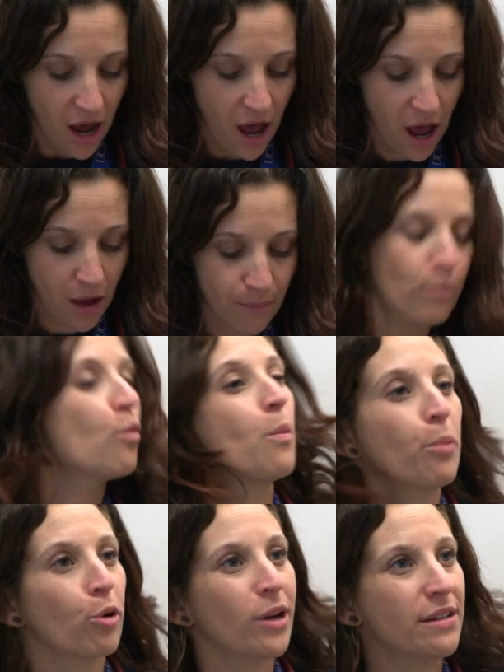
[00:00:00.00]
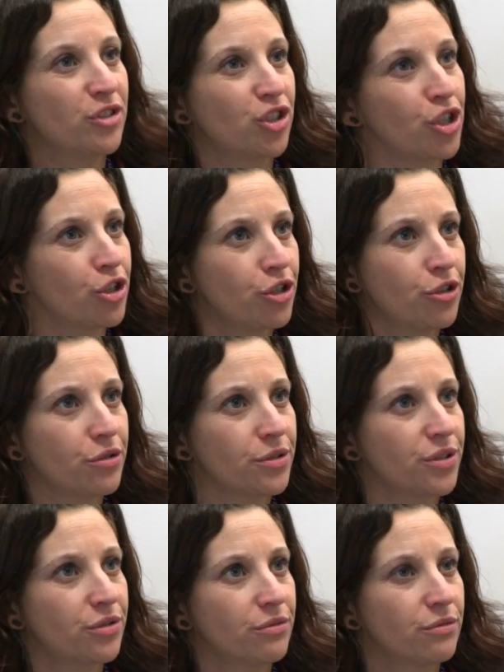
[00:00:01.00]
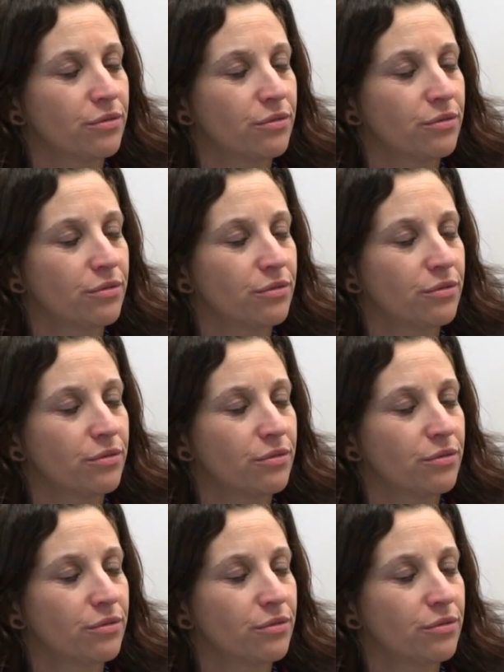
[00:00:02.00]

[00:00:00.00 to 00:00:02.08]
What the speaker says: What pronouns do you use?